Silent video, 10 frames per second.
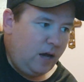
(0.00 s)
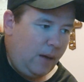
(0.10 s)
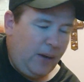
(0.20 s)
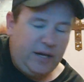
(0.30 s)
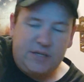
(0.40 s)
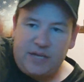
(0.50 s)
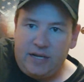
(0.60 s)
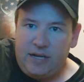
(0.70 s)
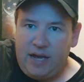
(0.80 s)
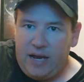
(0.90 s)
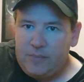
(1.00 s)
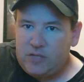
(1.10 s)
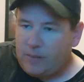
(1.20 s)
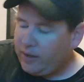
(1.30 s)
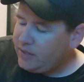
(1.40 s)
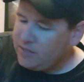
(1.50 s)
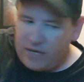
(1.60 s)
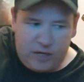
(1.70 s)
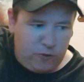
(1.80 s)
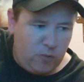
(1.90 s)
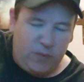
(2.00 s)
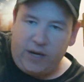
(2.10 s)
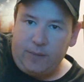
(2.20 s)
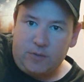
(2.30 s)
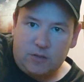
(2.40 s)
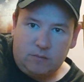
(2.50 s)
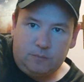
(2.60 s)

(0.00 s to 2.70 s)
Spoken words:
I'm not going to say any names. I'm not going to say any group names.